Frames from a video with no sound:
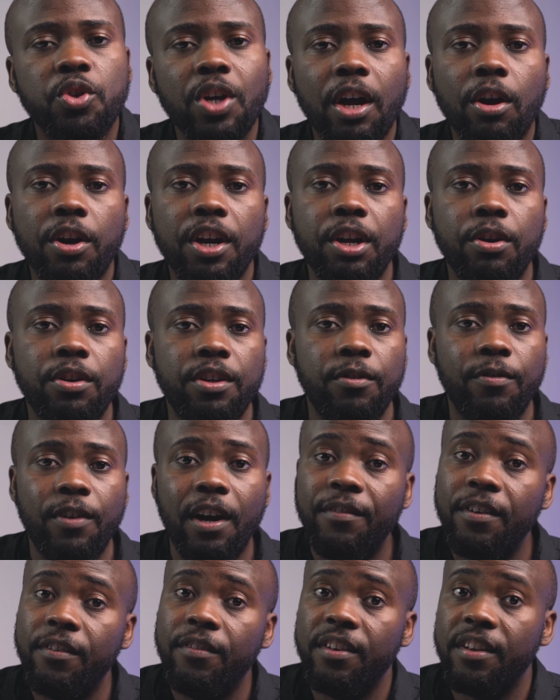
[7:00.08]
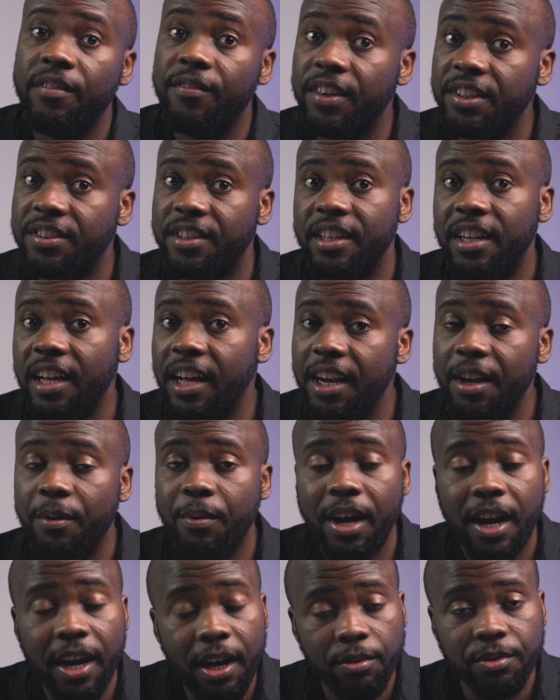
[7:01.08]
track record of having invested
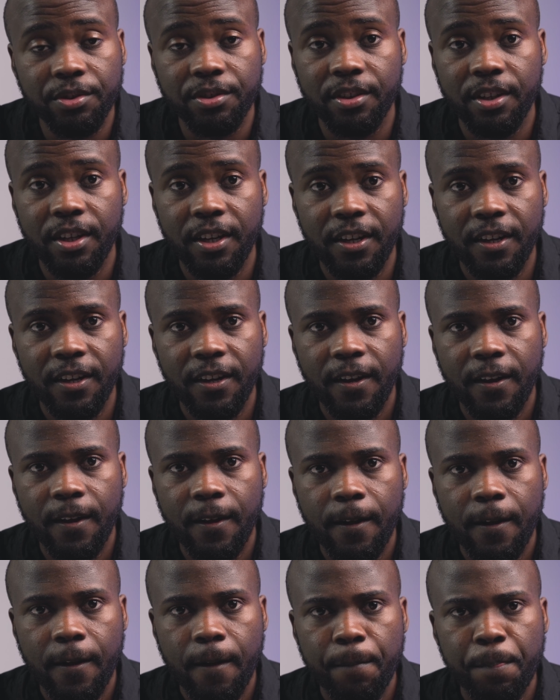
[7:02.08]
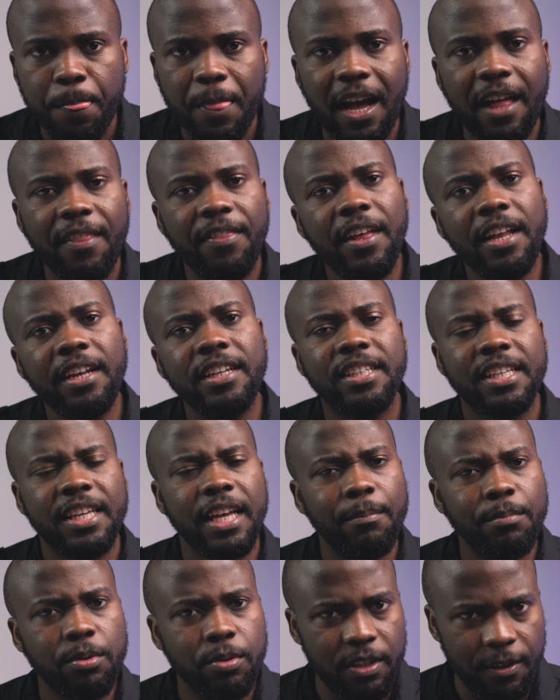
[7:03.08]
anywhere else. And then it
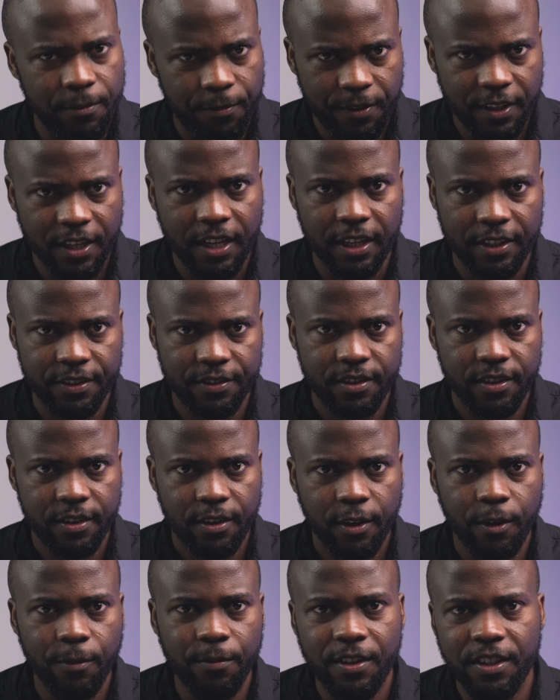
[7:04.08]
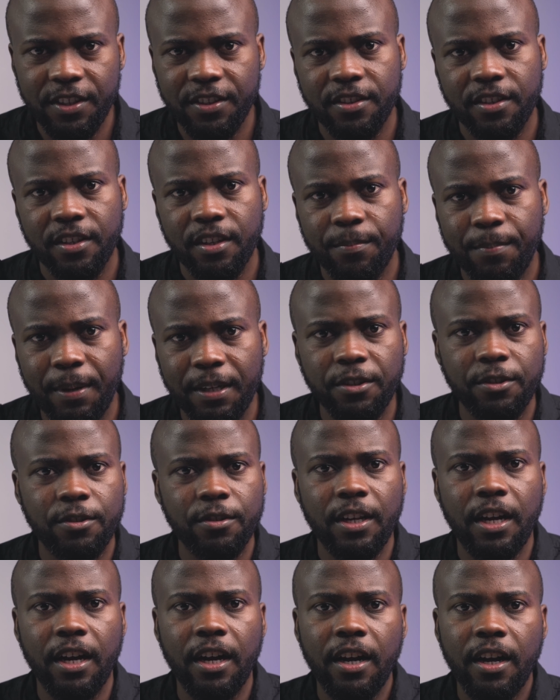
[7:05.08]
came to the figures of these
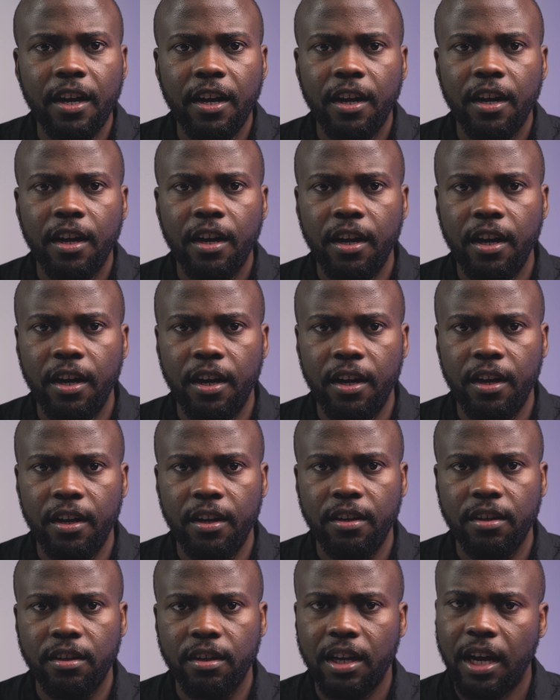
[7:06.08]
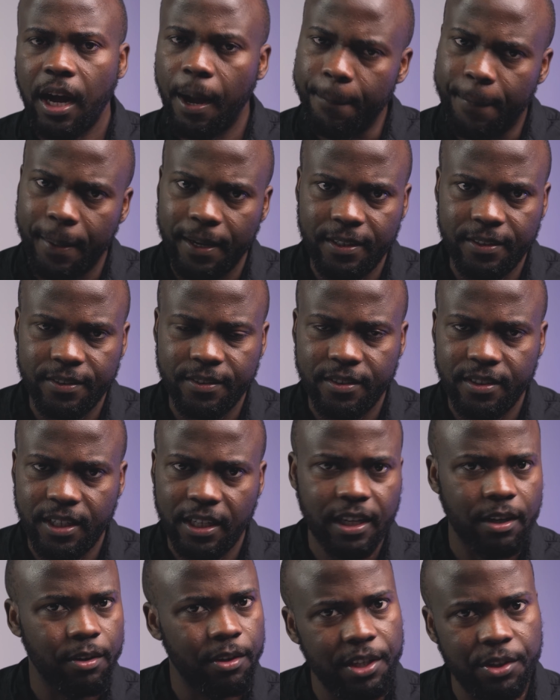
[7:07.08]
particular companies that
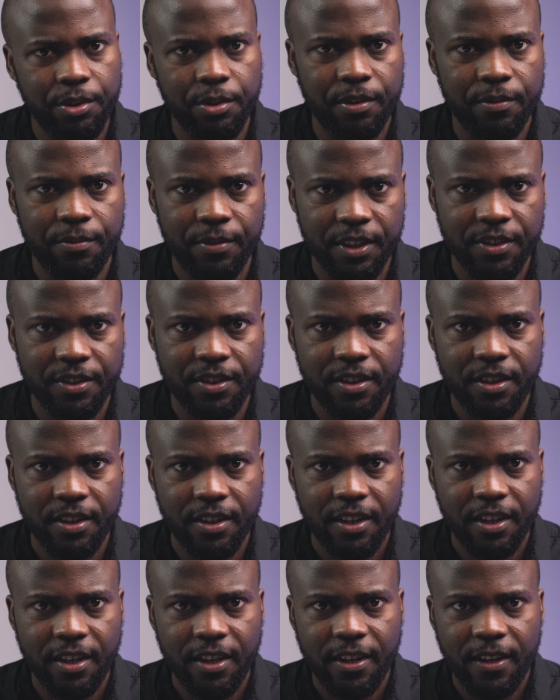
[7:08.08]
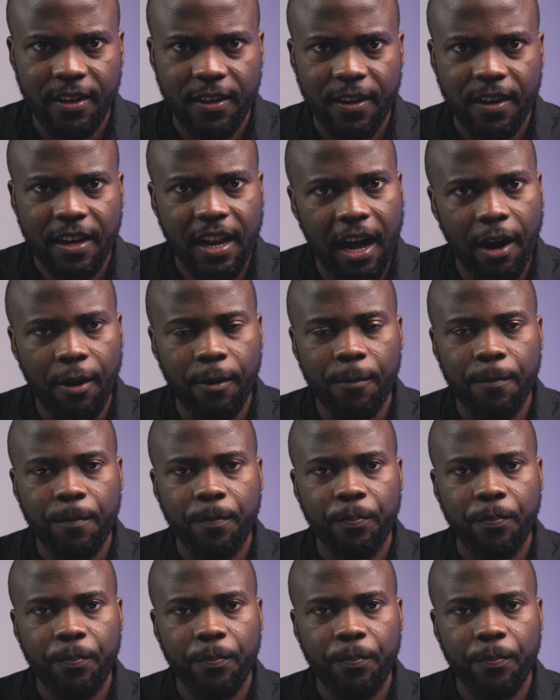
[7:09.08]
are going to invest. Now,